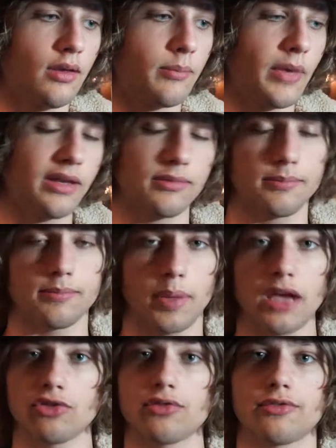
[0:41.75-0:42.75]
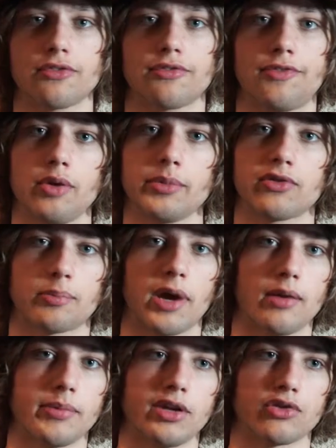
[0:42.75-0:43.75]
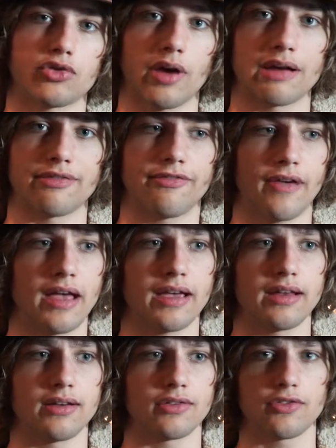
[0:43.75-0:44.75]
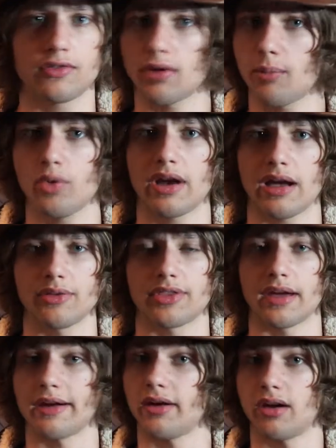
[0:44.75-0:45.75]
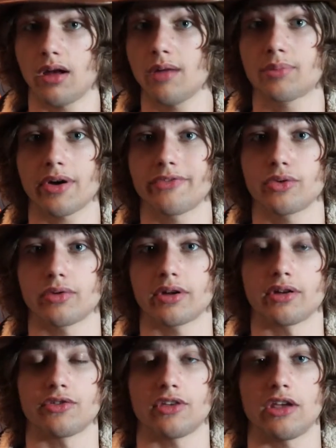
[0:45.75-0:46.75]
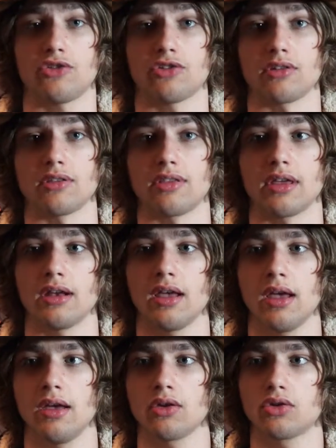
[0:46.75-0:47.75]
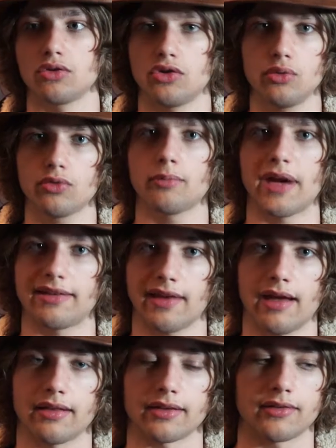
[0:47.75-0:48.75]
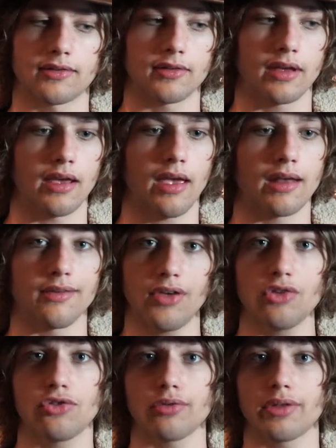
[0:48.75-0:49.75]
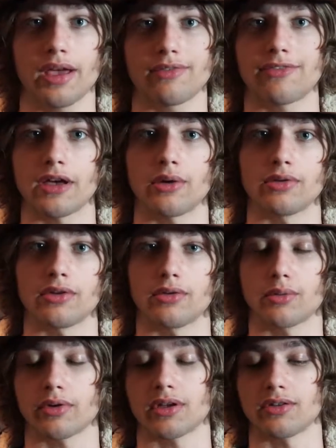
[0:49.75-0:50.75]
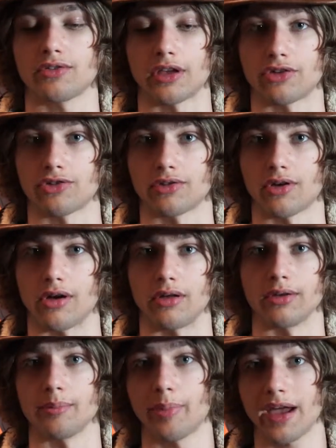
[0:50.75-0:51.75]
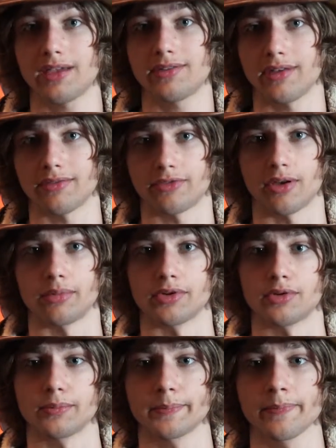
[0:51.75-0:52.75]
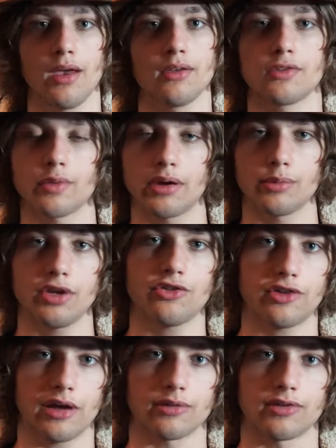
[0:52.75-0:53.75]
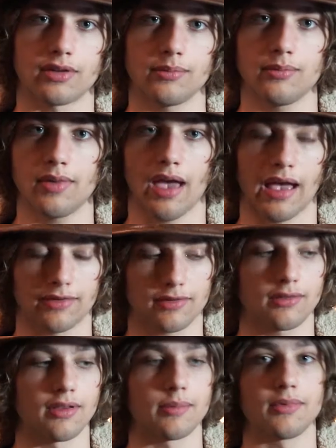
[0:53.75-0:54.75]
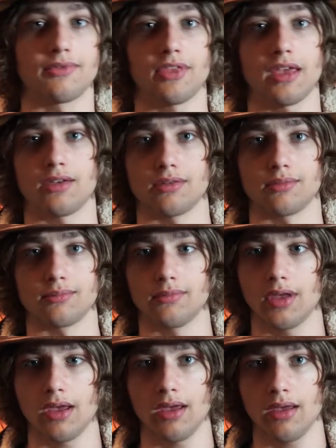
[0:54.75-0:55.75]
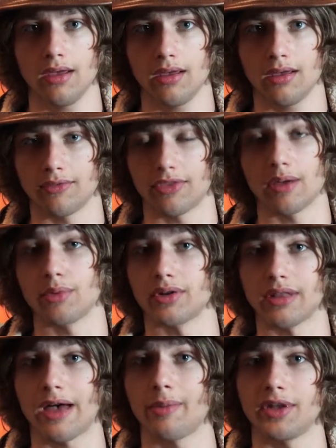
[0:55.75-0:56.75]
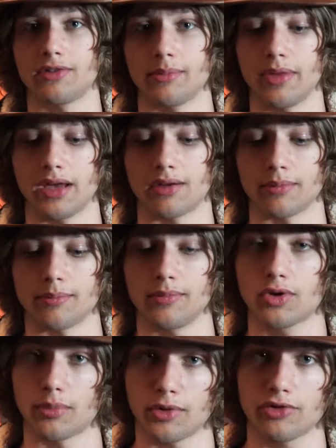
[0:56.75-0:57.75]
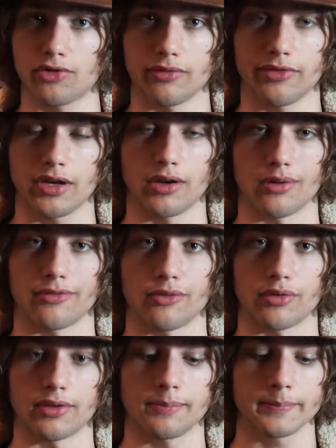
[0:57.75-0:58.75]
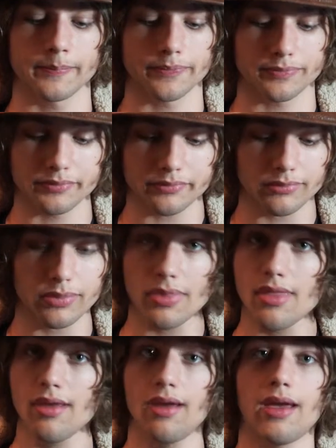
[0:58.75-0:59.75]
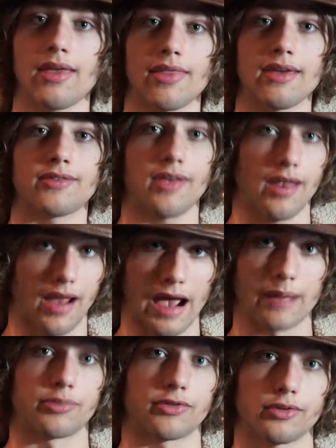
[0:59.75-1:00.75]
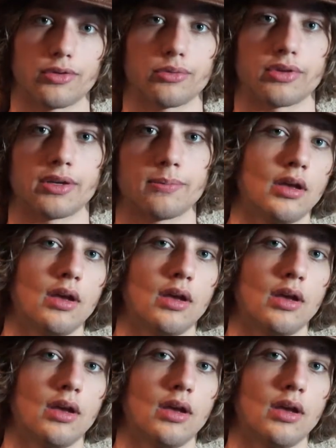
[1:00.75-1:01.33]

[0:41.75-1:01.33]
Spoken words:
My passion for film inspired me to try to find someone out there, a nonprofit organization, that could use my talents. And eventually I found an organization called Bike DFW. So I reached out to them, asked them if they would allow me to make a commercial video for them. And they said, absolutely.